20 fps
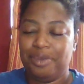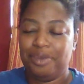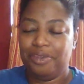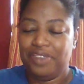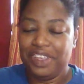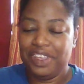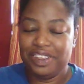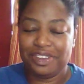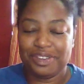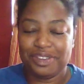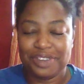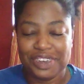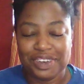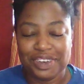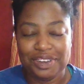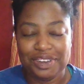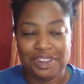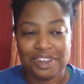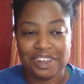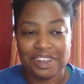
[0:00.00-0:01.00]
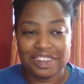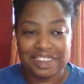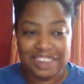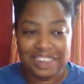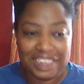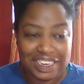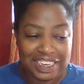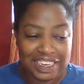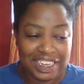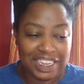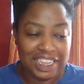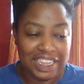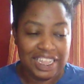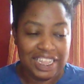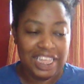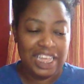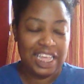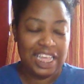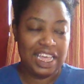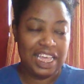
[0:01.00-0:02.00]
featuring New York City,
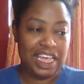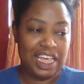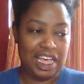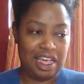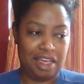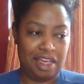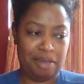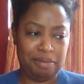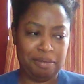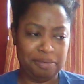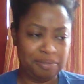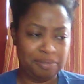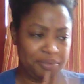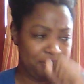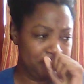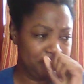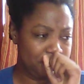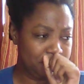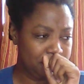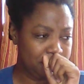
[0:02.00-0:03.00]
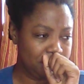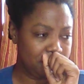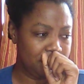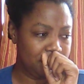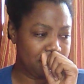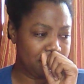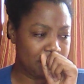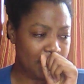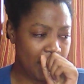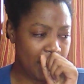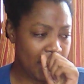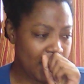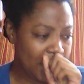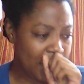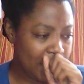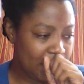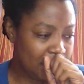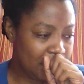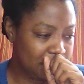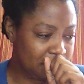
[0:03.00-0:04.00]
and
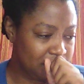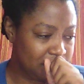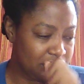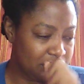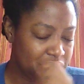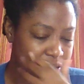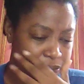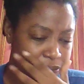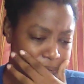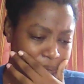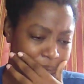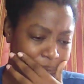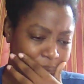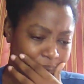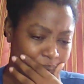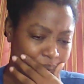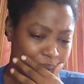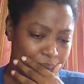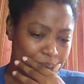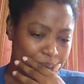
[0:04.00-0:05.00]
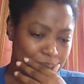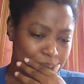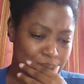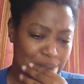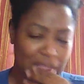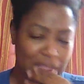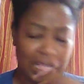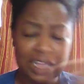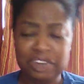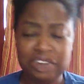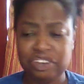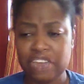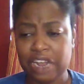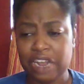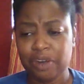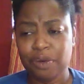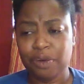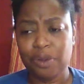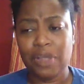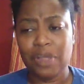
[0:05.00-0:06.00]
in
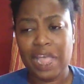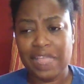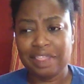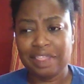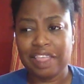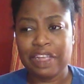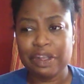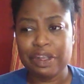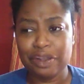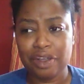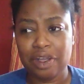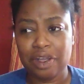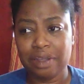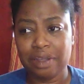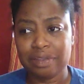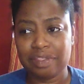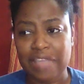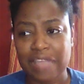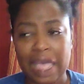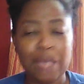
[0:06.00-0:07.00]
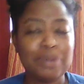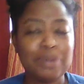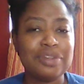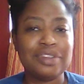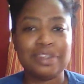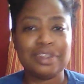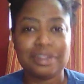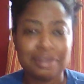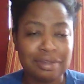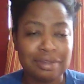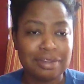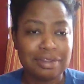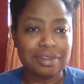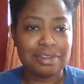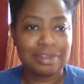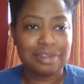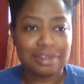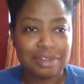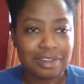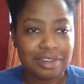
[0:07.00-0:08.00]
general, and there are
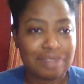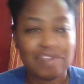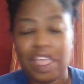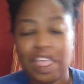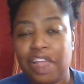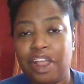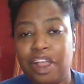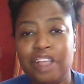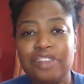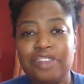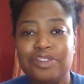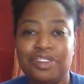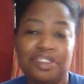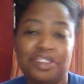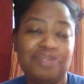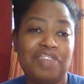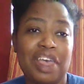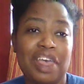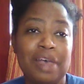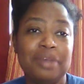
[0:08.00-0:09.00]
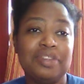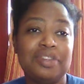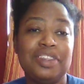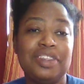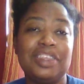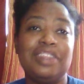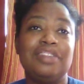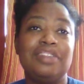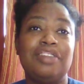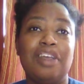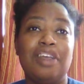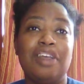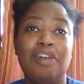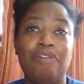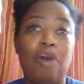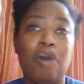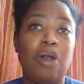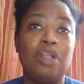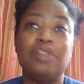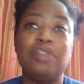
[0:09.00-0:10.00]
thousands, not hundreds of thousands, of
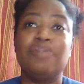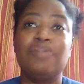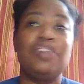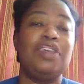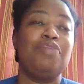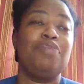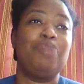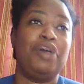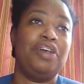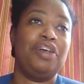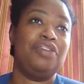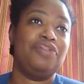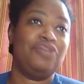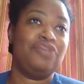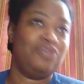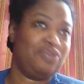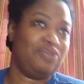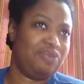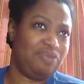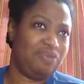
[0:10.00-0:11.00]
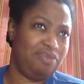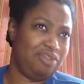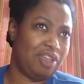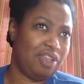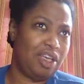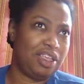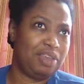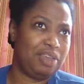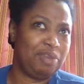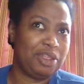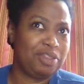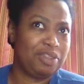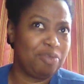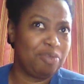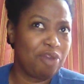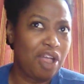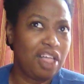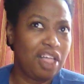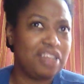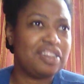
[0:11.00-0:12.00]
all of the above talking about the
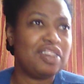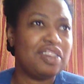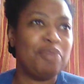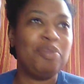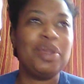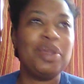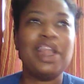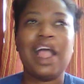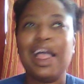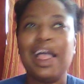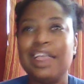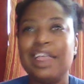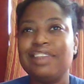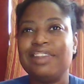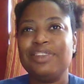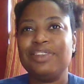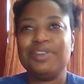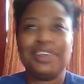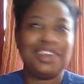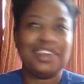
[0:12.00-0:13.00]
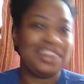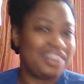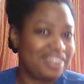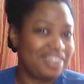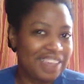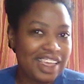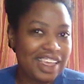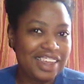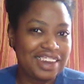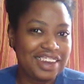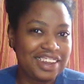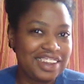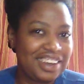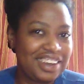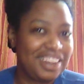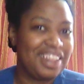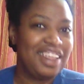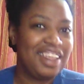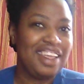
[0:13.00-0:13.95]
Bronx. But I still get excited